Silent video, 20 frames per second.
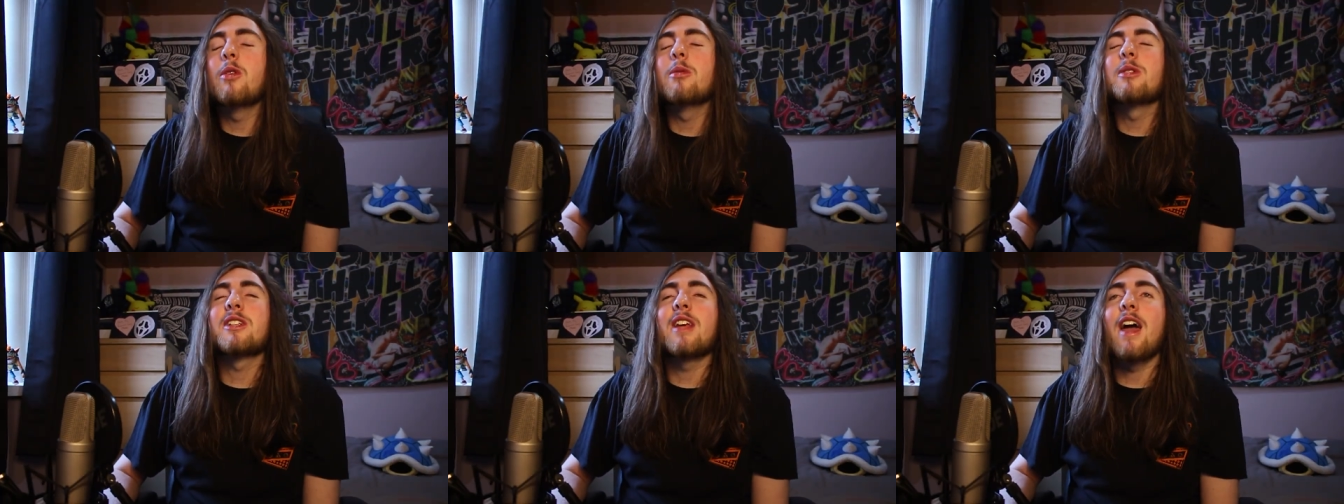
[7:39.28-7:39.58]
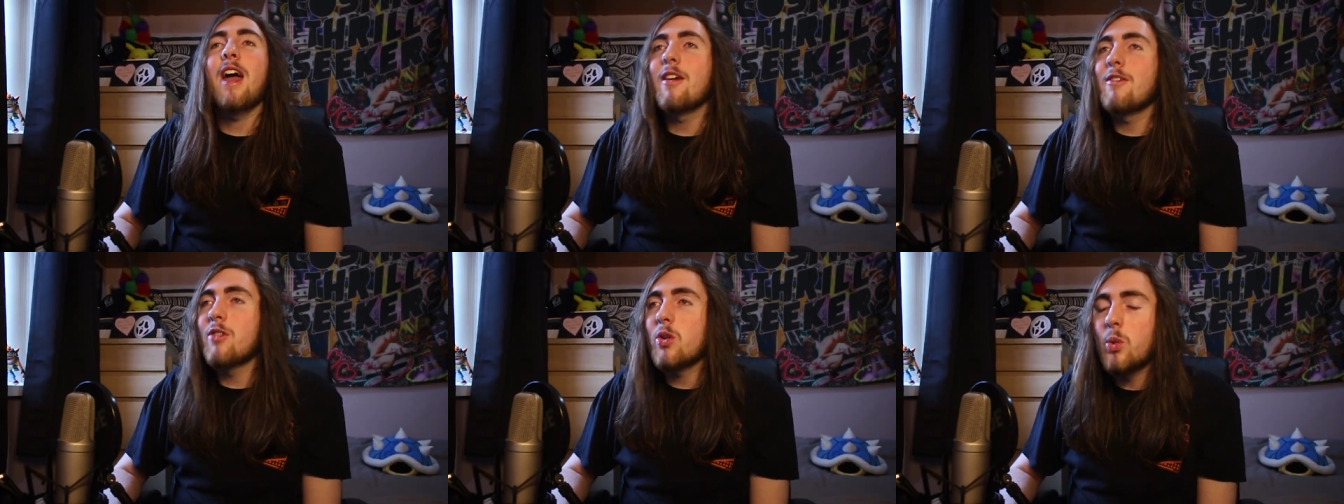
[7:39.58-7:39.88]
almost
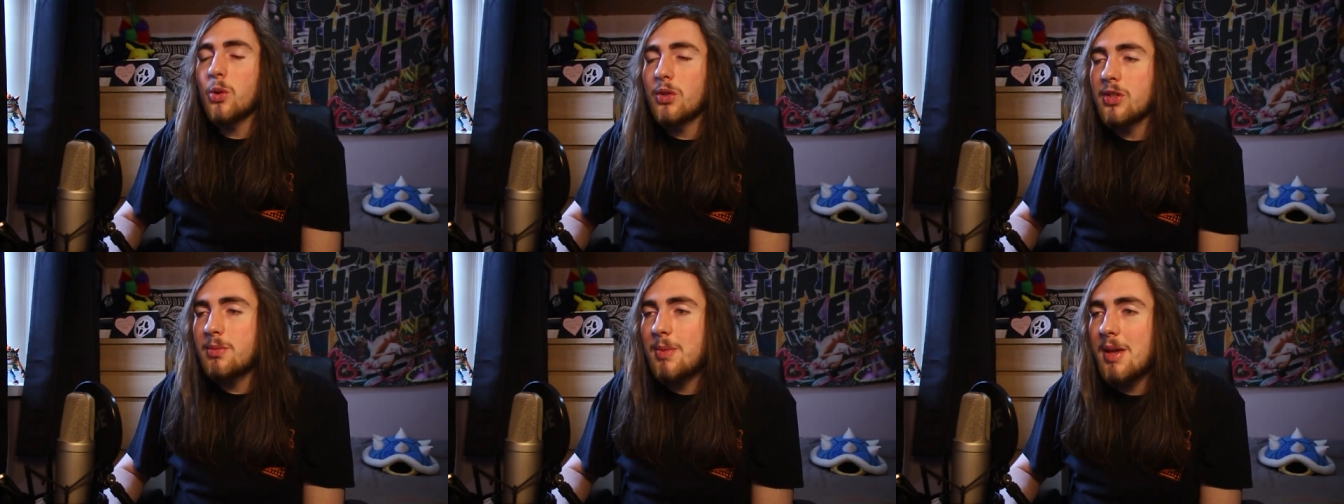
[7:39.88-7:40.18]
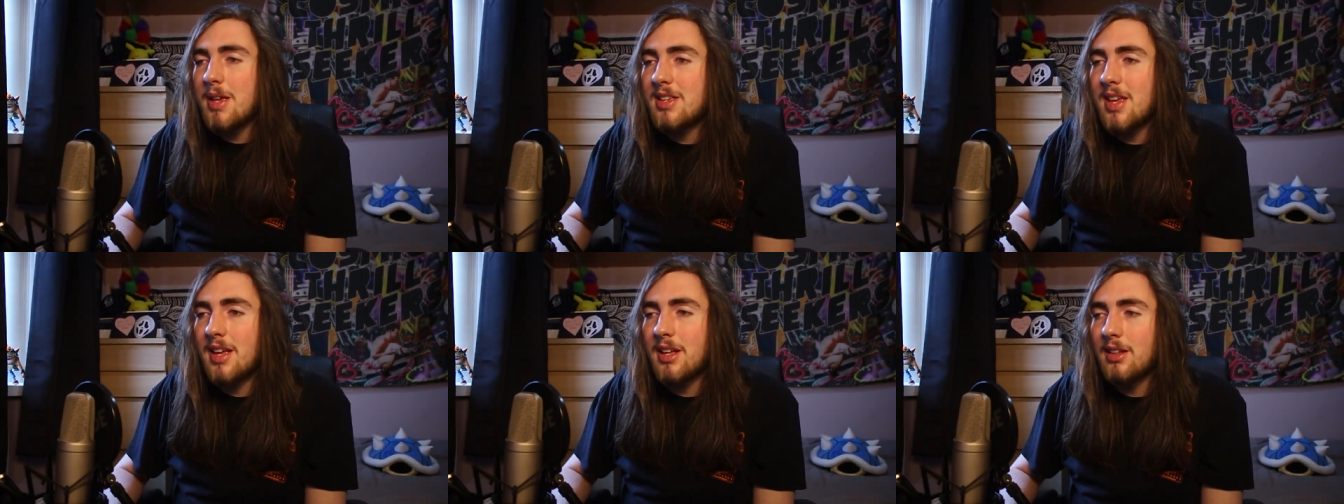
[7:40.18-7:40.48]
everyone
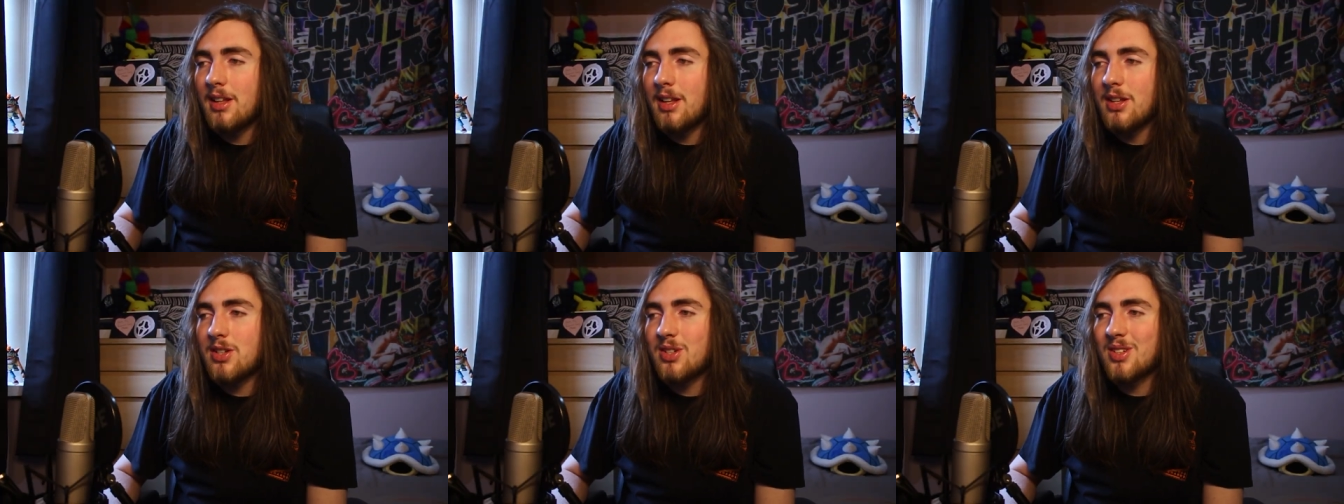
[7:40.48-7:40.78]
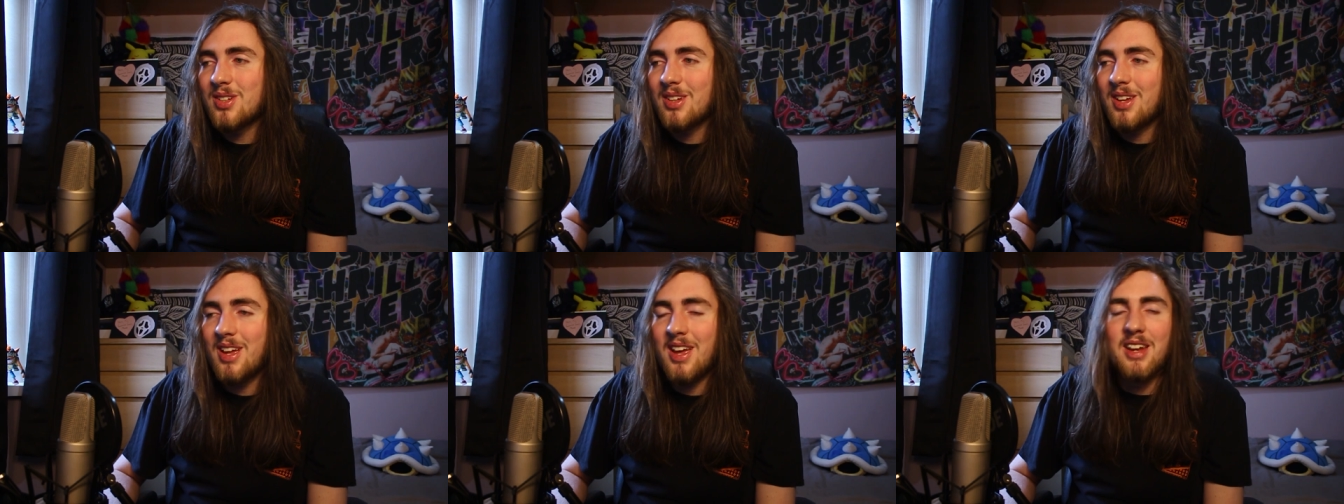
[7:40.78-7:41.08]
speaks
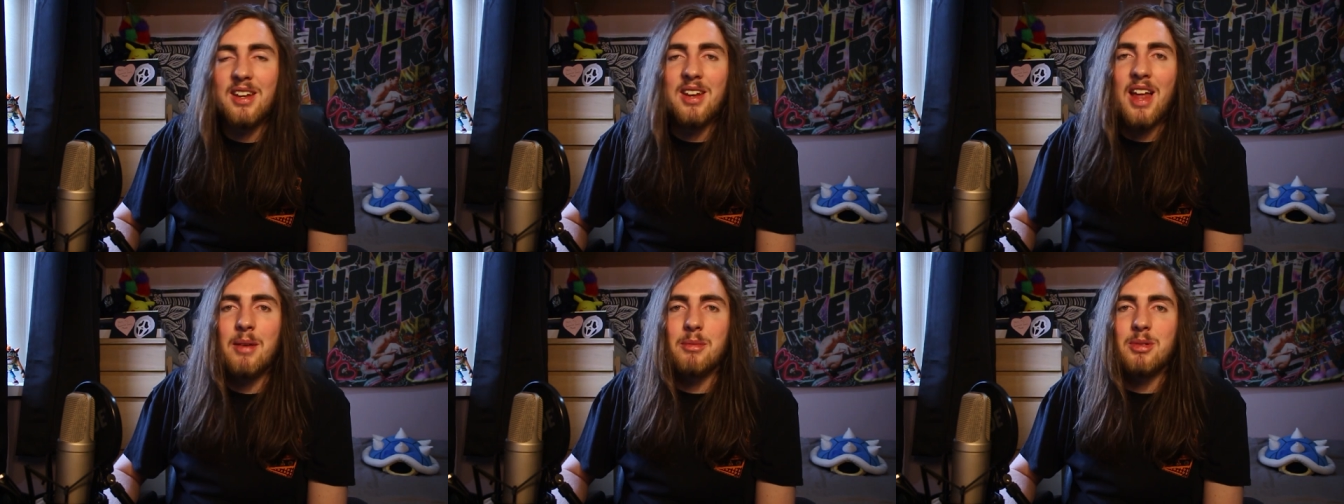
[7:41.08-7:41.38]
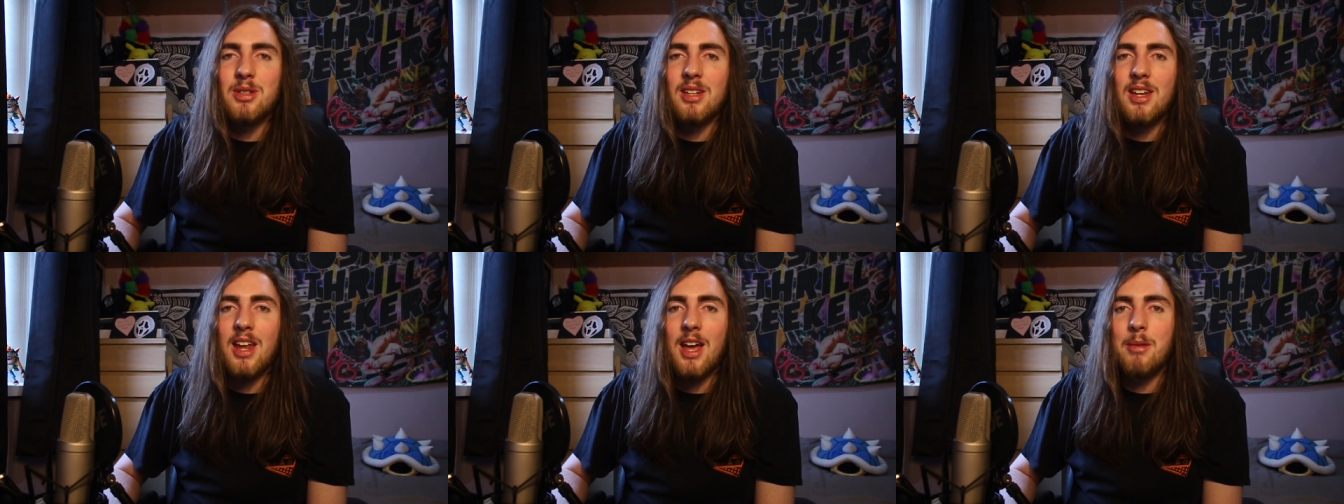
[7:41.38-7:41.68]
English in
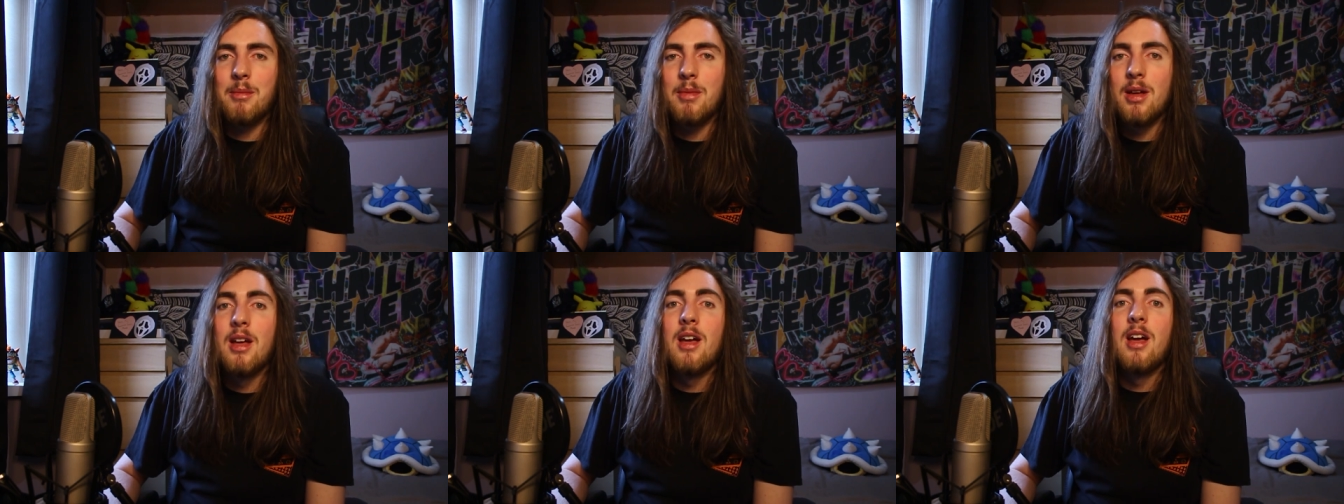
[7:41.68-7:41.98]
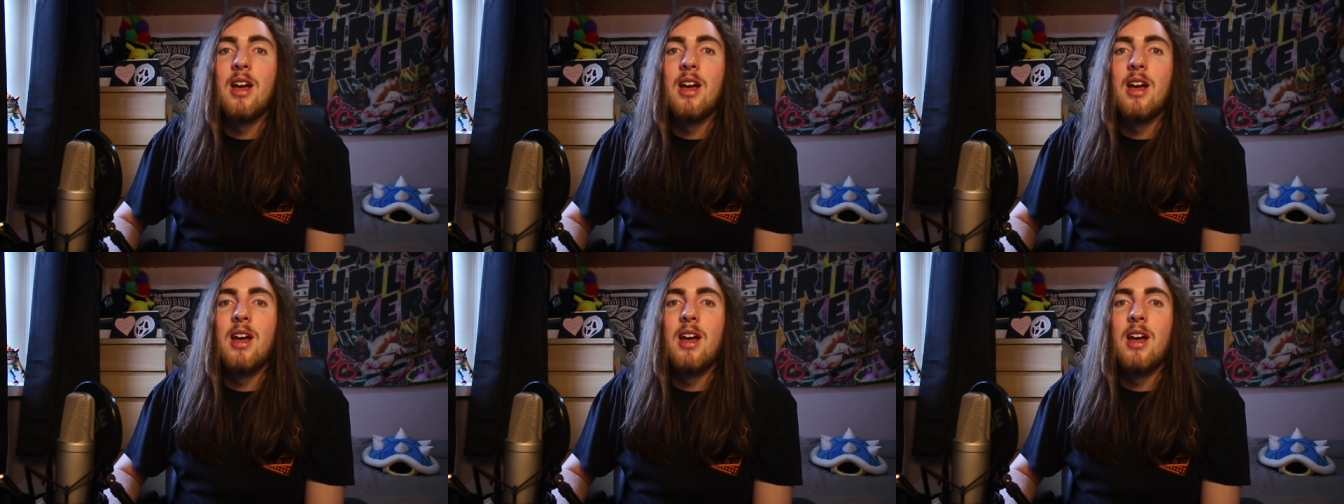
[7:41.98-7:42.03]
Amsterdam.